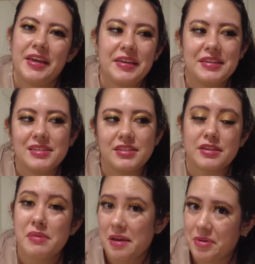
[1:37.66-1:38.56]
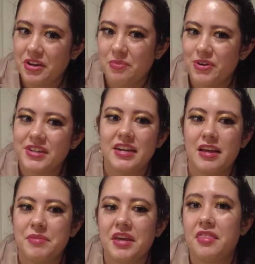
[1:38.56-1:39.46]
is, in my opinion, more
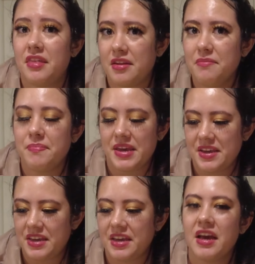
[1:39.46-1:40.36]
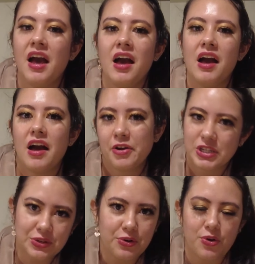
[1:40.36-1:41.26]
dynamic than baking, I'm
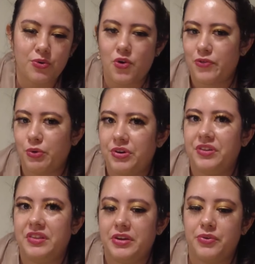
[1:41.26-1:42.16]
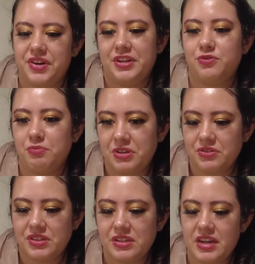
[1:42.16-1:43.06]
just gonna go over quickly the ingredients we'll be
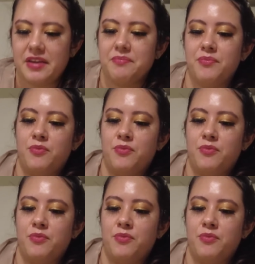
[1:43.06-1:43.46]
using today.